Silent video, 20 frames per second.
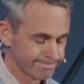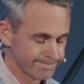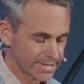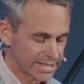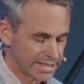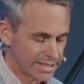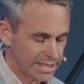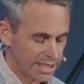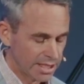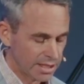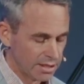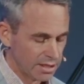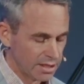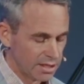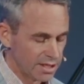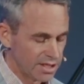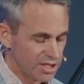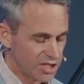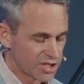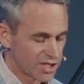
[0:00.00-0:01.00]

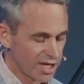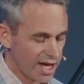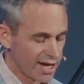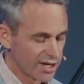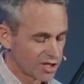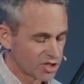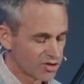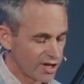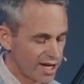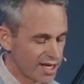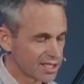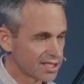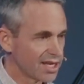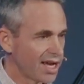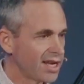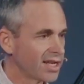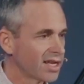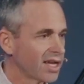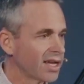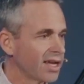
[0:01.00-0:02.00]
And he started
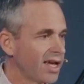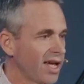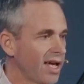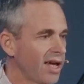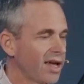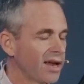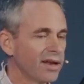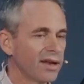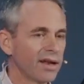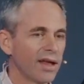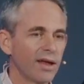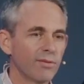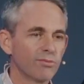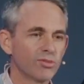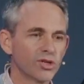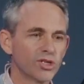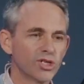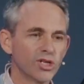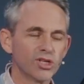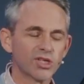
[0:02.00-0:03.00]
translating again and
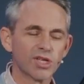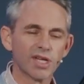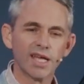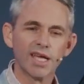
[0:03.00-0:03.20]
produced an